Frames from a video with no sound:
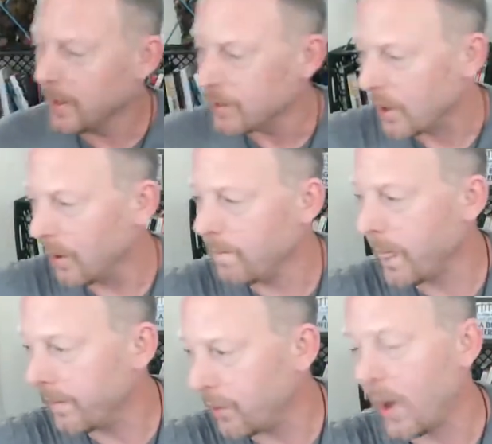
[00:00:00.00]
So
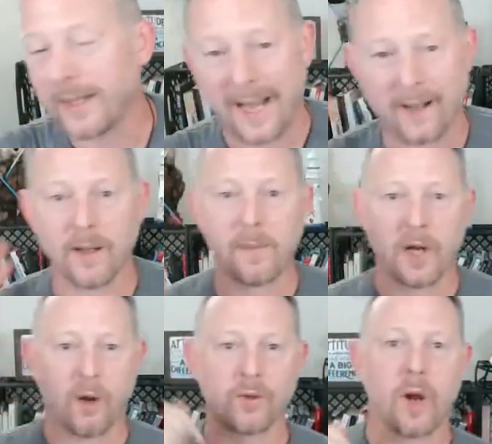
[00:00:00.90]
if you want that, let me
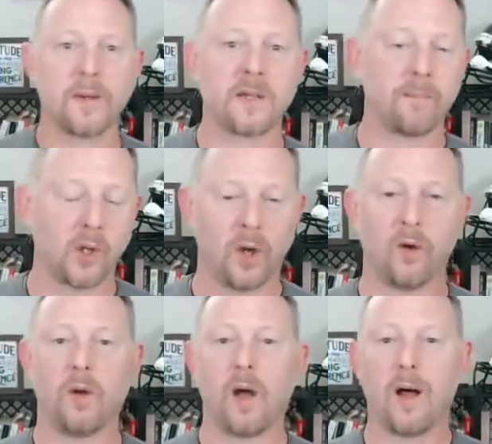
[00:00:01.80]
know. Drop me something
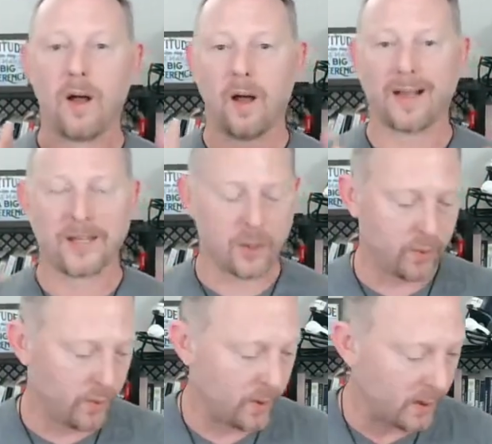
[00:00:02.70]
below. I'll get
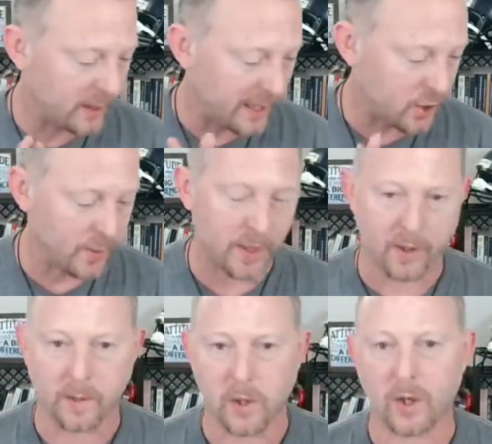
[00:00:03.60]
you into the
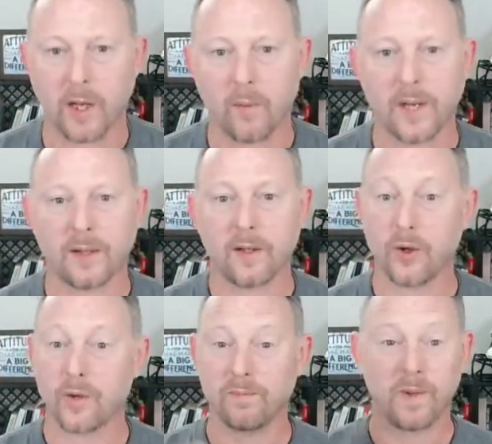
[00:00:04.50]
community, and you
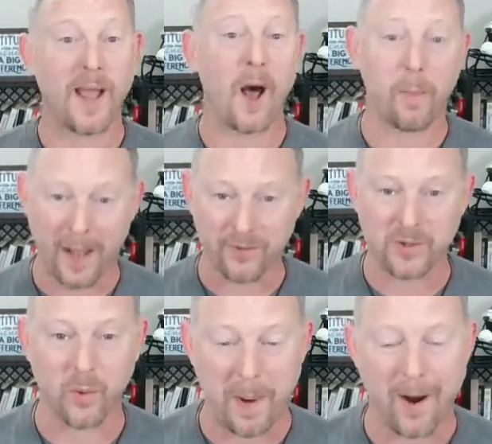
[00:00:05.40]
can help have some
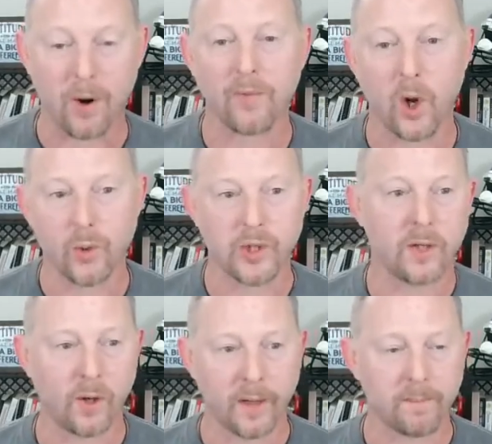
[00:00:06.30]
more powerful coaching and learning.